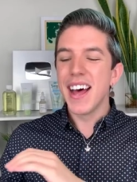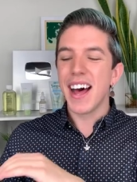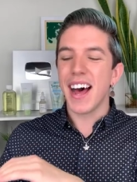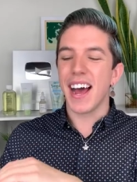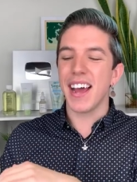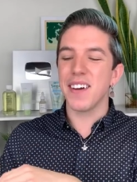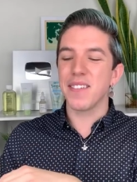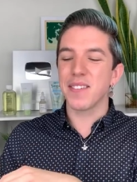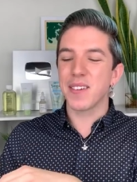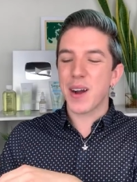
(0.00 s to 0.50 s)
I
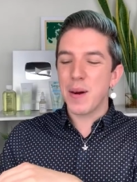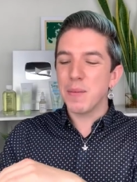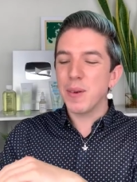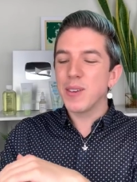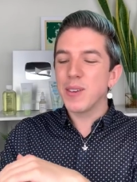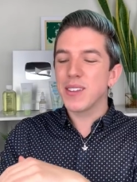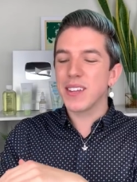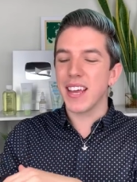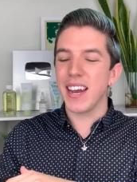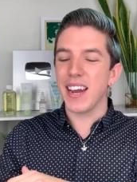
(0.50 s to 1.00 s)
have combo
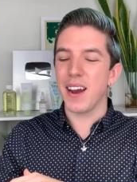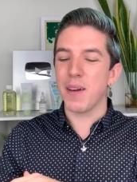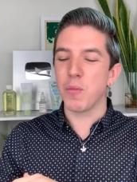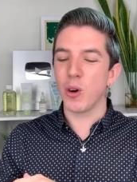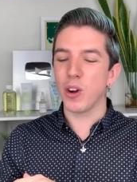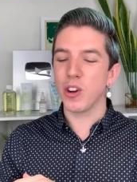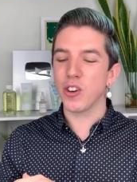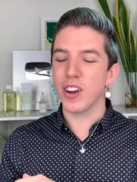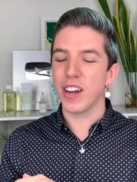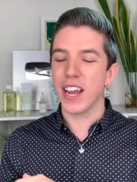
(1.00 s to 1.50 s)
skin and I'm
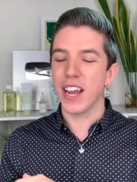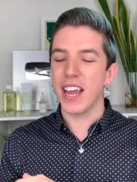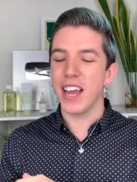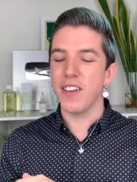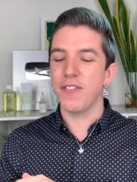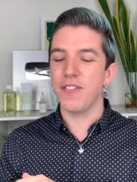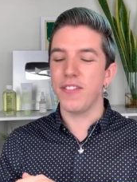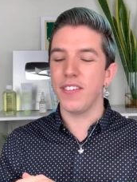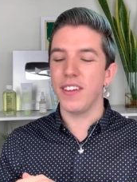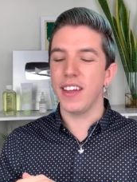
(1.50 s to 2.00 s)
wondering
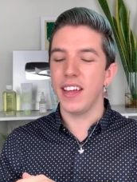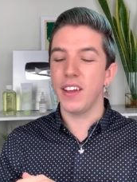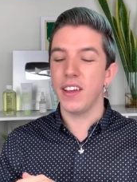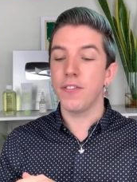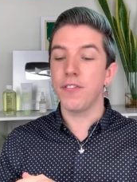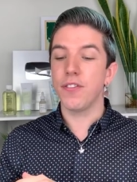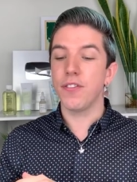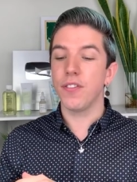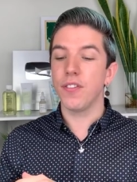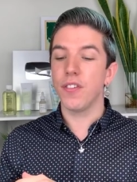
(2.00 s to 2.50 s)
if if
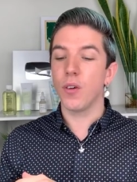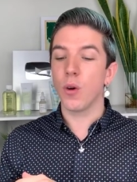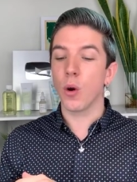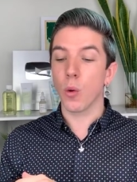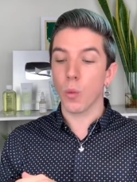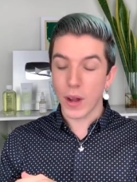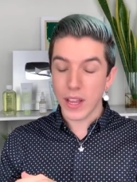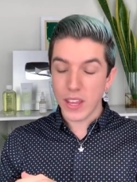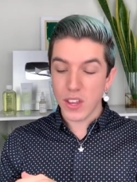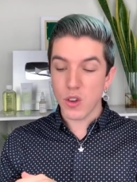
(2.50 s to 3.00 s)
or
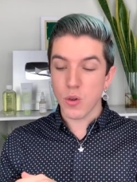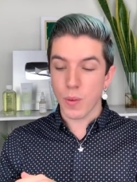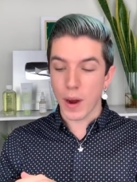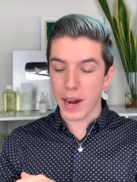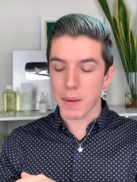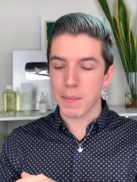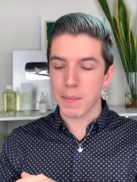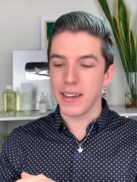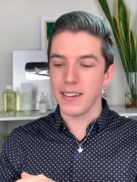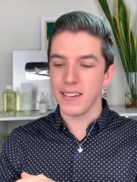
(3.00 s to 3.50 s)
when you
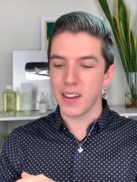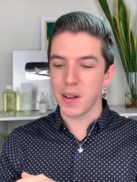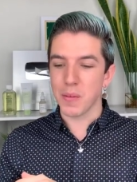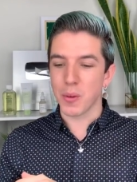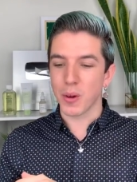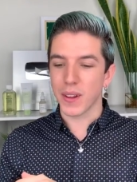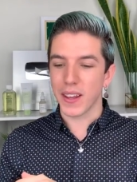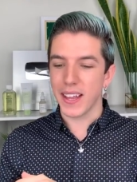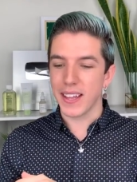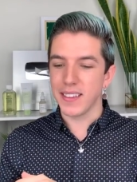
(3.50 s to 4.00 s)
recommend double
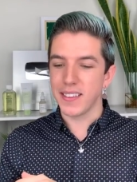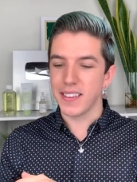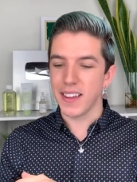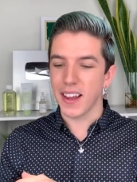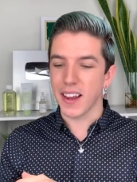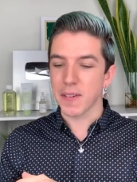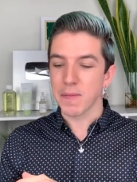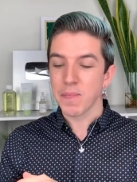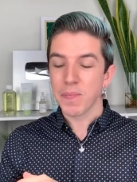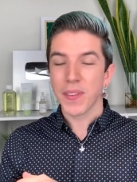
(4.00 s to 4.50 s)

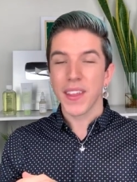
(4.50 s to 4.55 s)
cleansing.